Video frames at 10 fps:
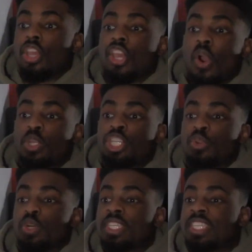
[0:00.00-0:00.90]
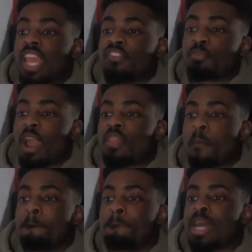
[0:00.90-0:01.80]
Yo, she was saved by the
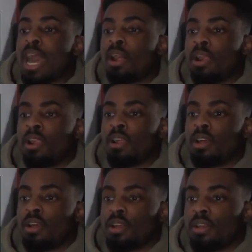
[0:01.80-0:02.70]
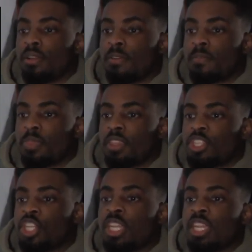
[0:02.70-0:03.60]
bell.
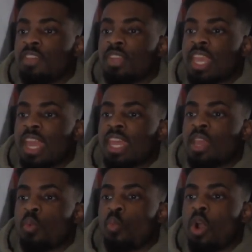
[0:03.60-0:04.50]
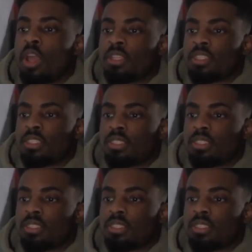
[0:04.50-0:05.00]
She didn't even get hit once.